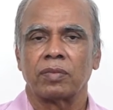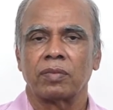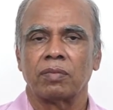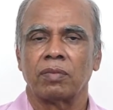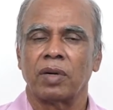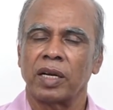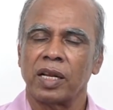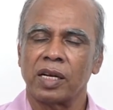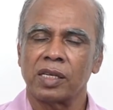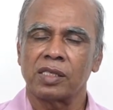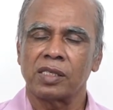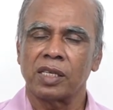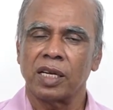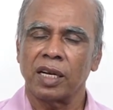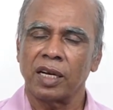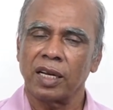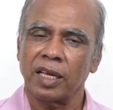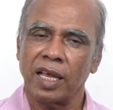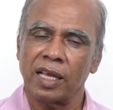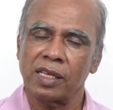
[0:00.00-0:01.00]
But in
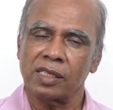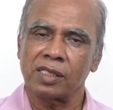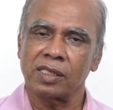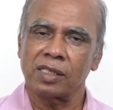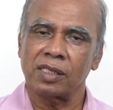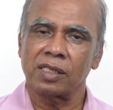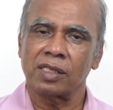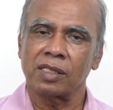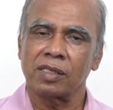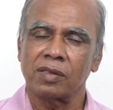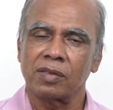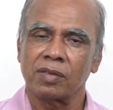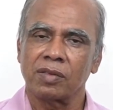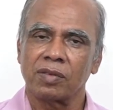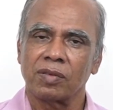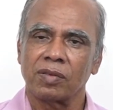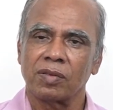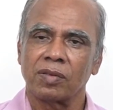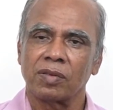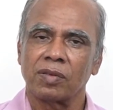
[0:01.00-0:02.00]
certain cases,
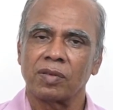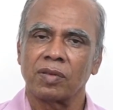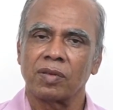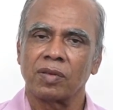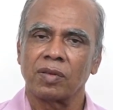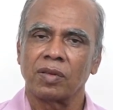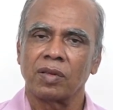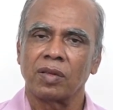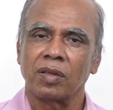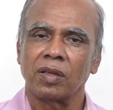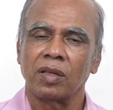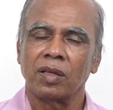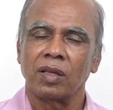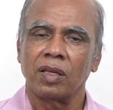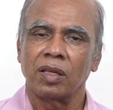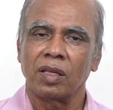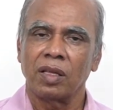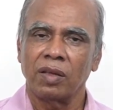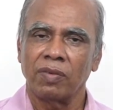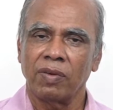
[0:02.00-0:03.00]

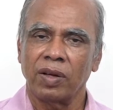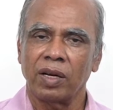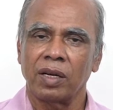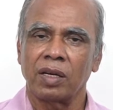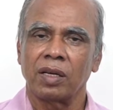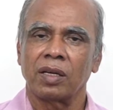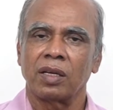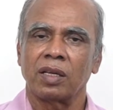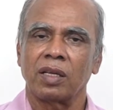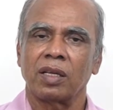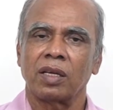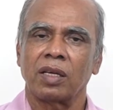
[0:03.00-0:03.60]
even